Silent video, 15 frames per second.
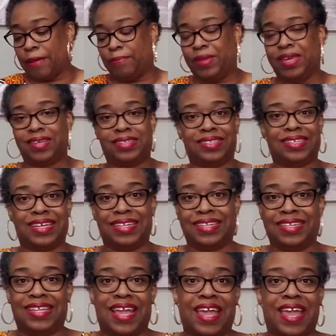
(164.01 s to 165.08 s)
Because at the end
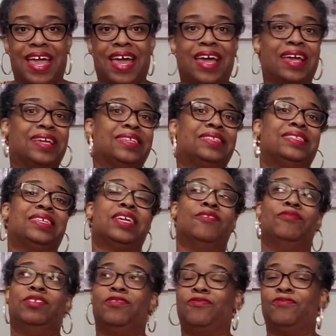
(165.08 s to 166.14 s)
of the day, guys,
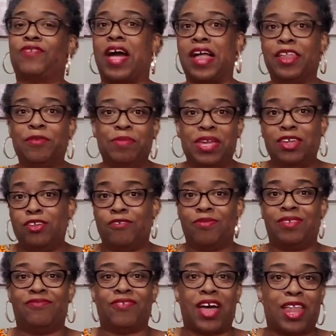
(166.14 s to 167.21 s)
if you follow me, you've
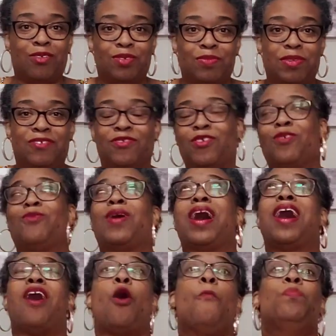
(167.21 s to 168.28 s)
been following me for a
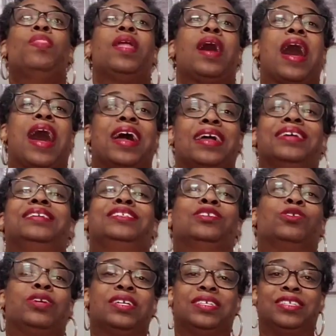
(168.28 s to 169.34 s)
while, I
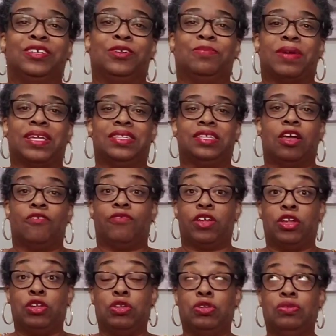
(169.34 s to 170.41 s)
still consider myself
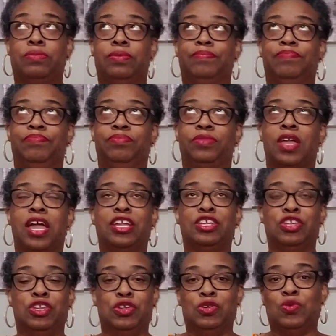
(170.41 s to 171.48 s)
a
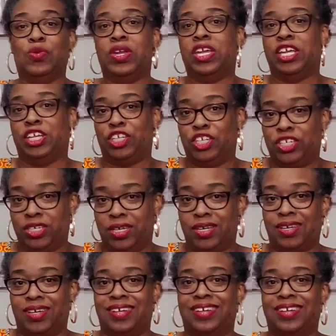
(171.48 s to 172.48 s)
new-ish,